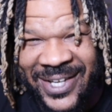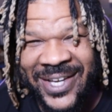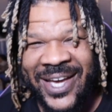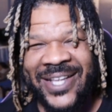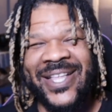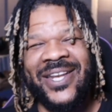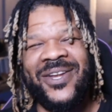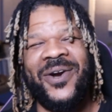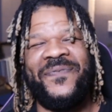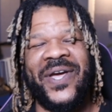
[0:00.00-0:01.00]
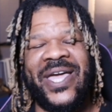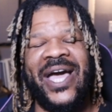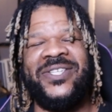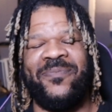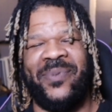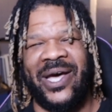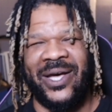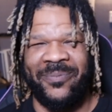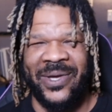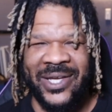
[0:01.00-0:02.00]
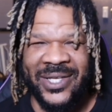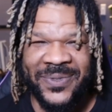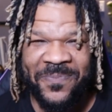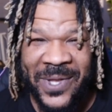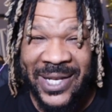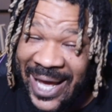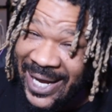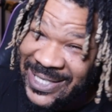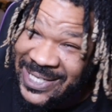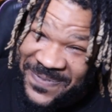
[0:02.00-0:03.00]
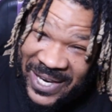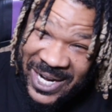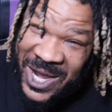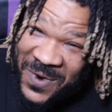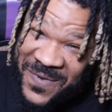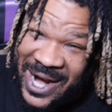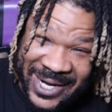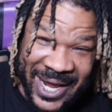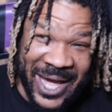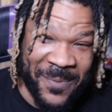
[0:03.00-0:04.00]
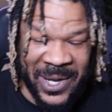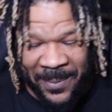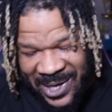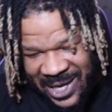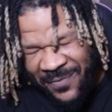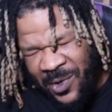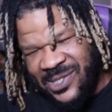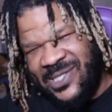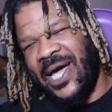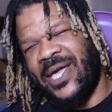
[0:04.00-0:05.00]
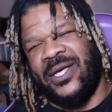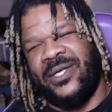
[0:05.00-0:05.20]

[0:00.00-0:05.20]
Hit that notification bell, man. Like this video right now, man. I'm going to give you a second.